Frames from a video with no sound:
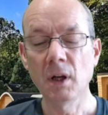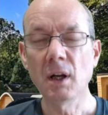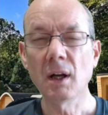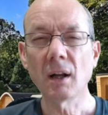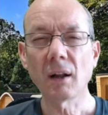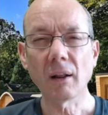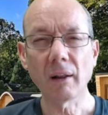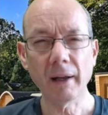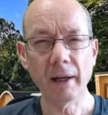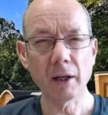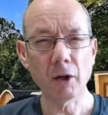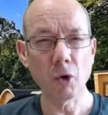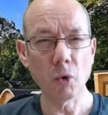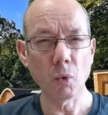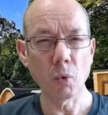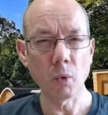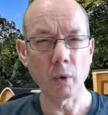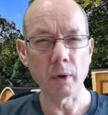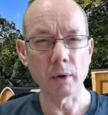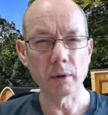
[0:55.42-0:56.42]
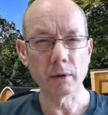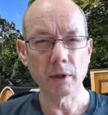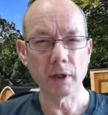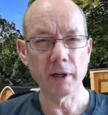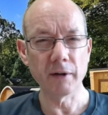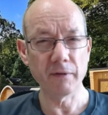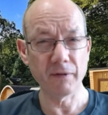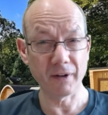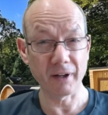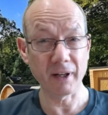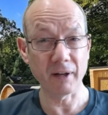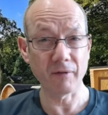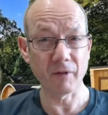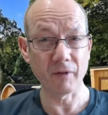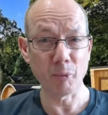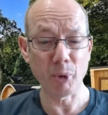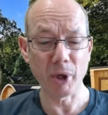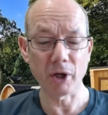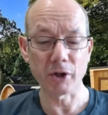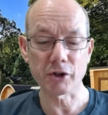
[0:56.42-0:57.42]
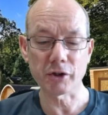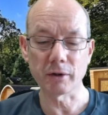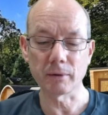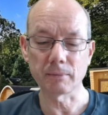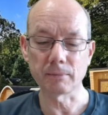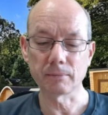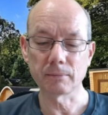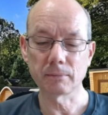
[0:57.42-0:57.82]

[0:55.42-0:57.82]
Let go and forgive the person.